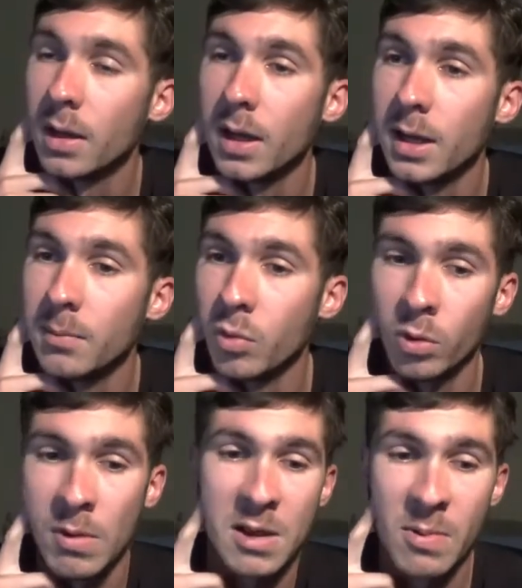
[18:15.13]
um,
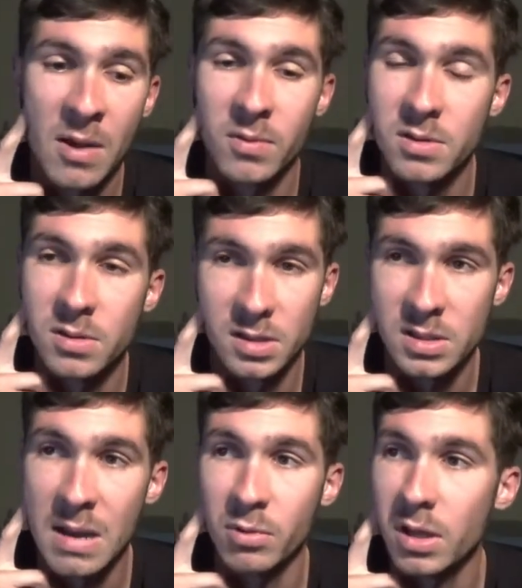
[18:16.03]
or right around the, the
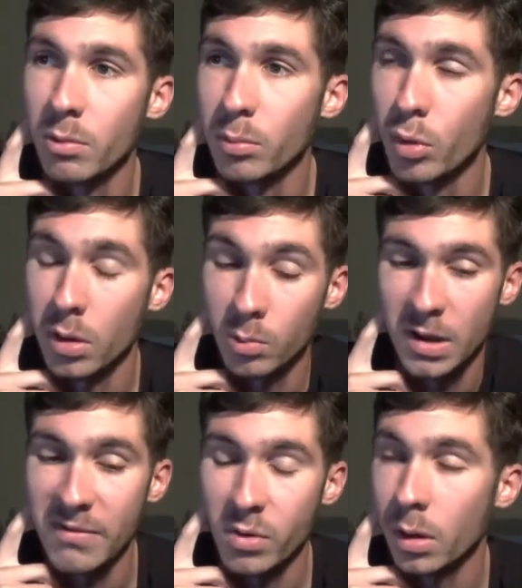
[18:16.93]
time when they were born or
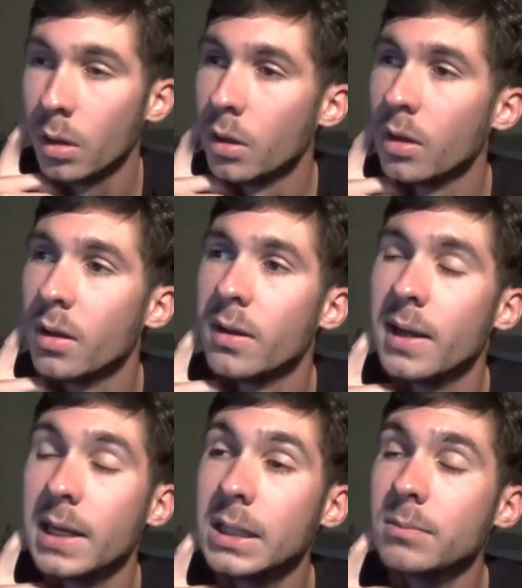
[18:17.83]
whatever.
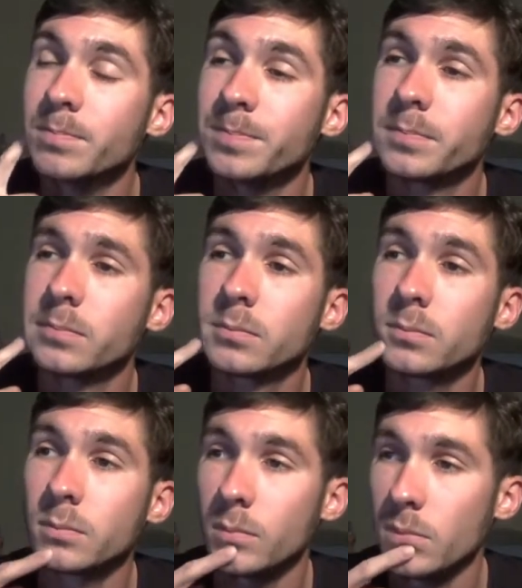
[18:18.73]
Um,
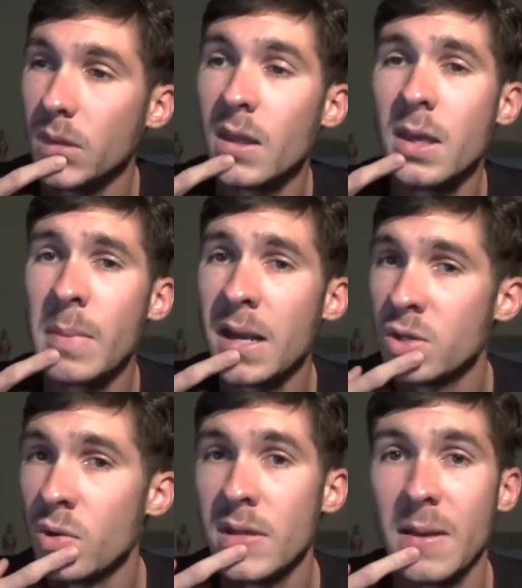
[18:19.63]
and they might
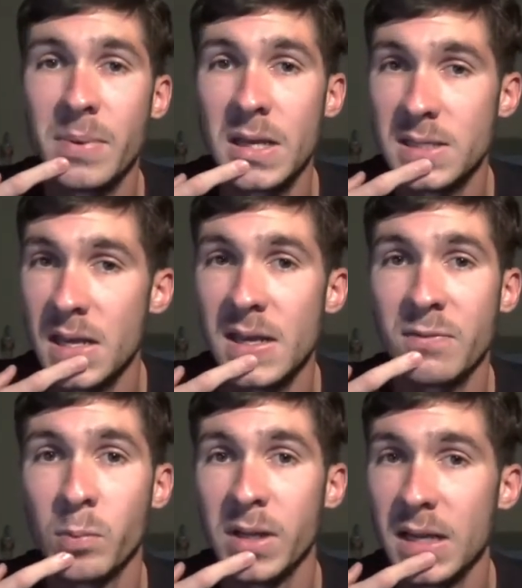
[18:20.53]
enjoy that because they
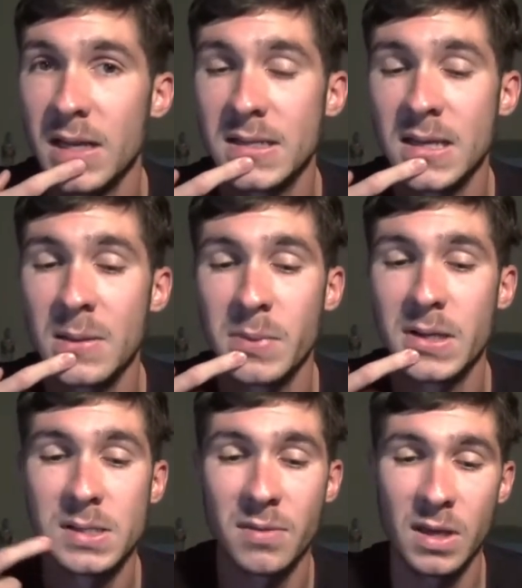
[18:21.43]
never played it as a kid
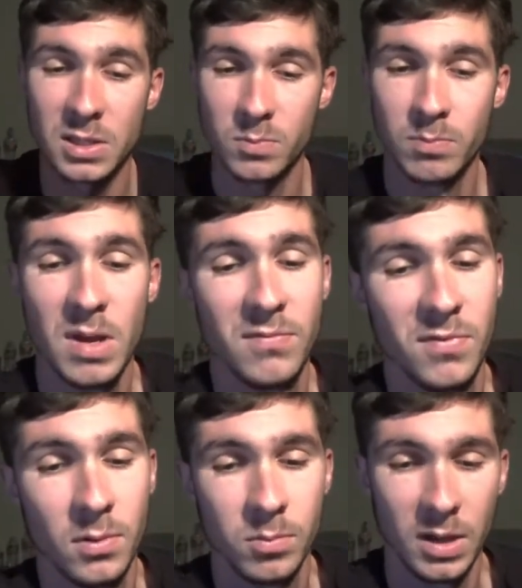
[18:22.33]
because I think it's meant
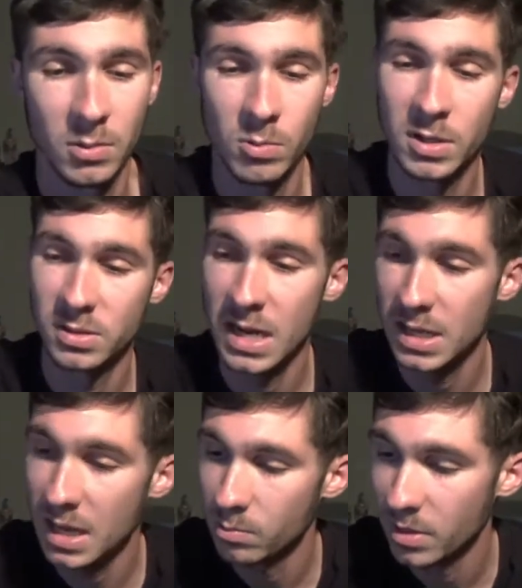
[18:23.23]
for, like, Windows
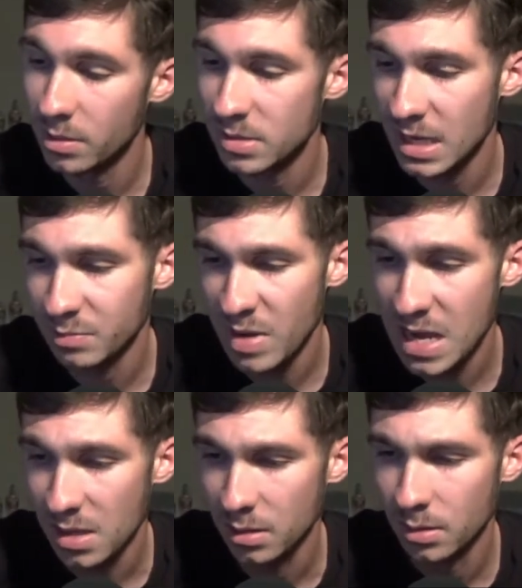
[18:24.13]
ninety-eight and Windows X
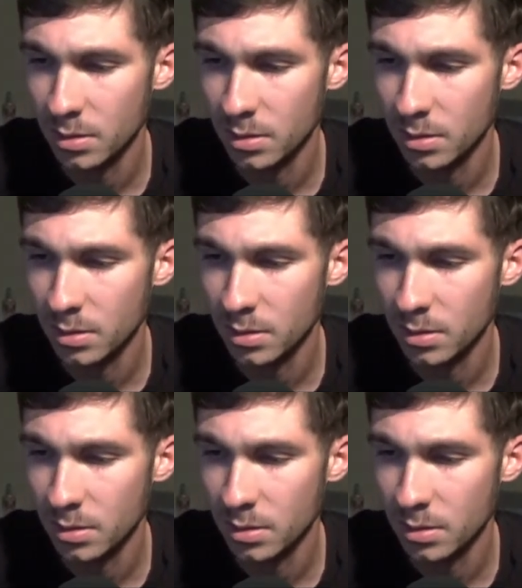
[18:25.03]
P.